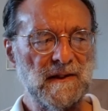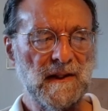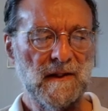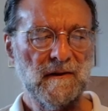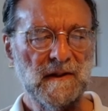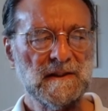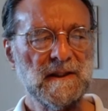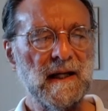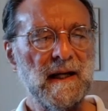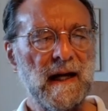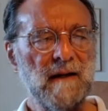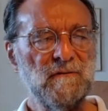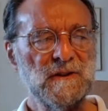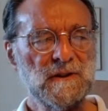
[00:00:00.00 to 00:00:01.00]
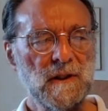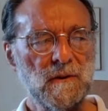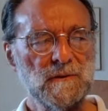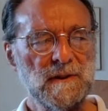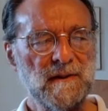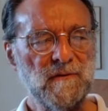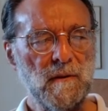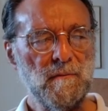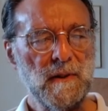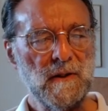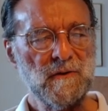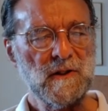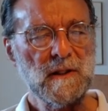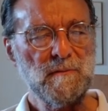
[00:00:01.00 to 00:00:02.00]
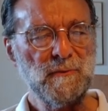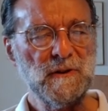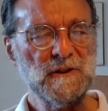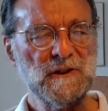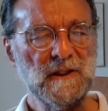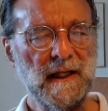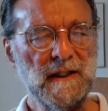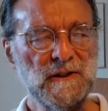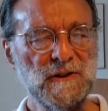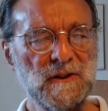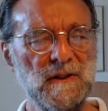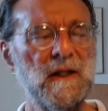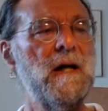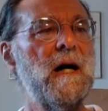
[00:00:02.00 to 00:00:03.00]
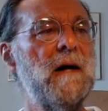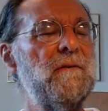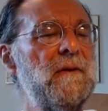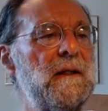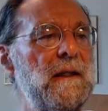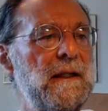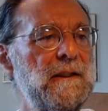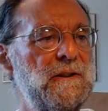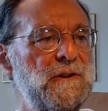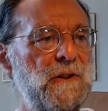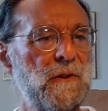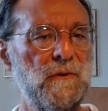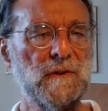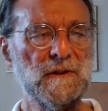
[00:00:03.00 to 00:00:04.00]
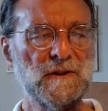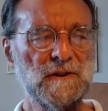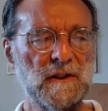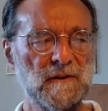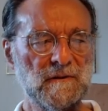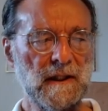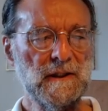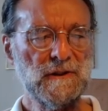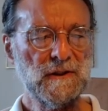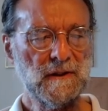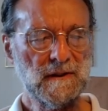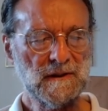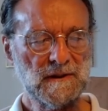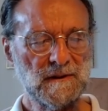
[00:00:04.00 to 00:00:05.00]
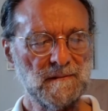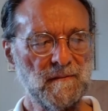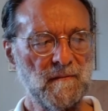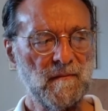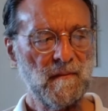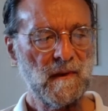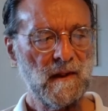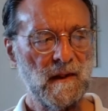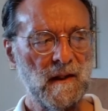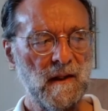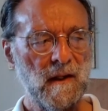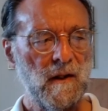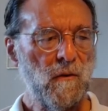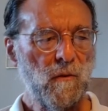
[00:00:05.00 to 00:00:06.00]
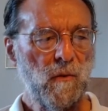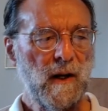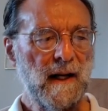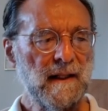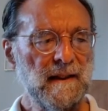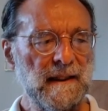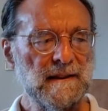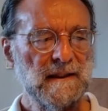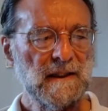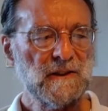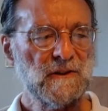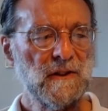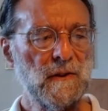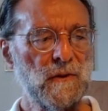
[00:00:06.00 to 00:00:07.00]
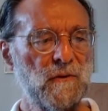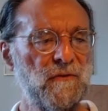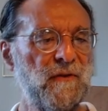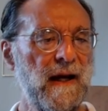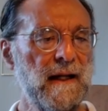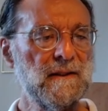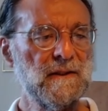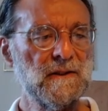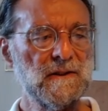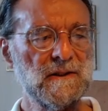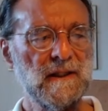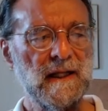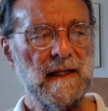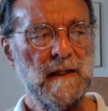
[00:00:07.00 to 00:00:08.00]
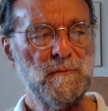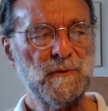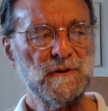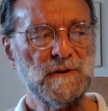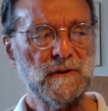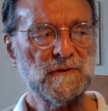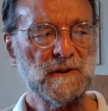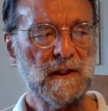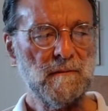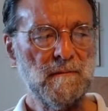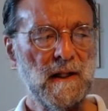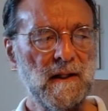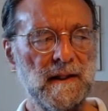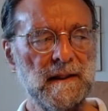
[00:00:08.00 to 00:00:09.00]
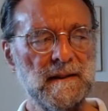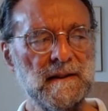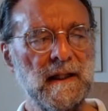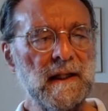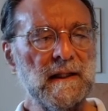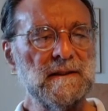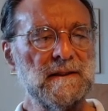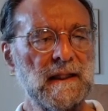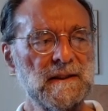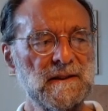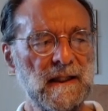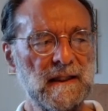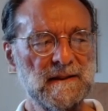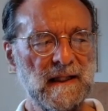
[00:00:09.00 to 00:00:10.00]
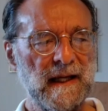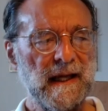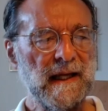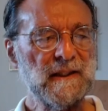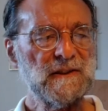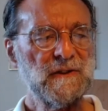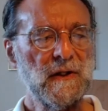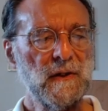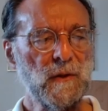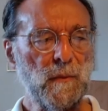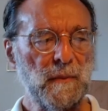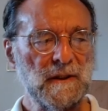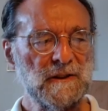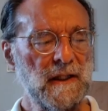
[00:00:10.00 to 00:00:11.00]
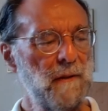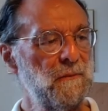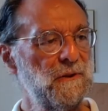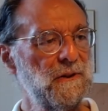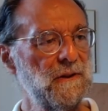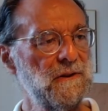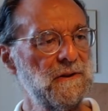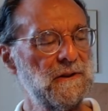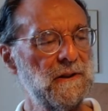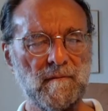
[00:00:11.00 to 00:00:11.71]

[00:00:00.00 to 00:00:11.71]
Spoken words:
theories have resulted from both an appreciation of at least two considerations. One is external factors in producing mind, such as external perceptions,